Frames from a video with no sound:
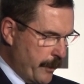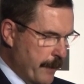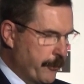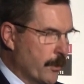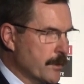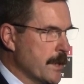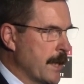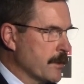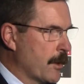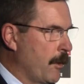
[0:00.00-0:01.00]
to Air Force
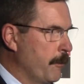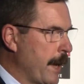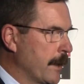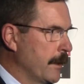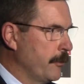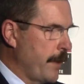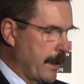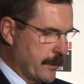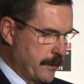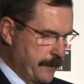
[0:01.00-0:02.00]
as a combat
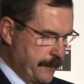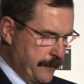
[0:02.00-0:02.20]
effect.